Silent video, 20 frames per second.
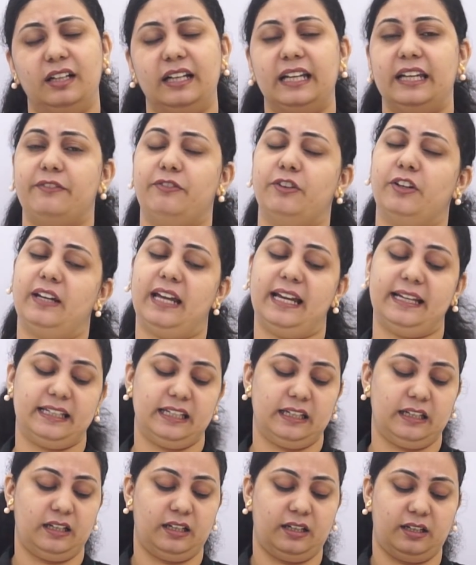If you're
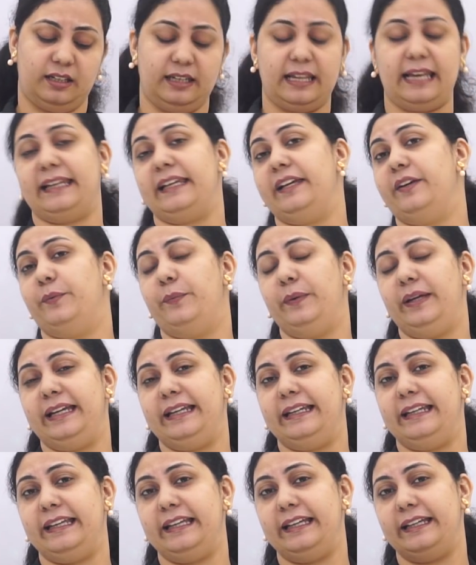liking
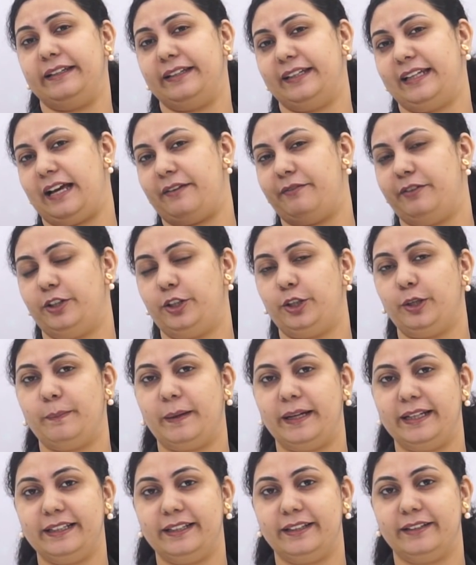reading, divert your
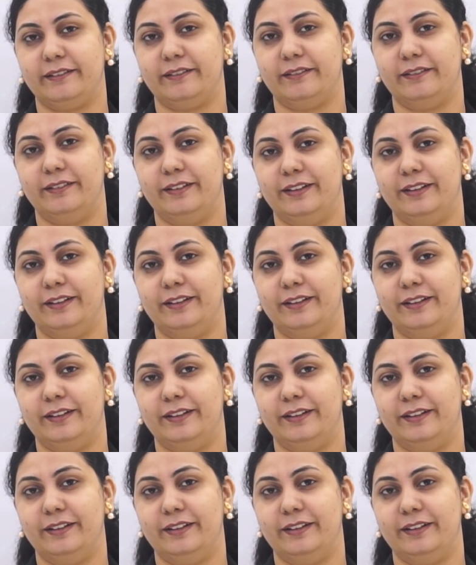mind there.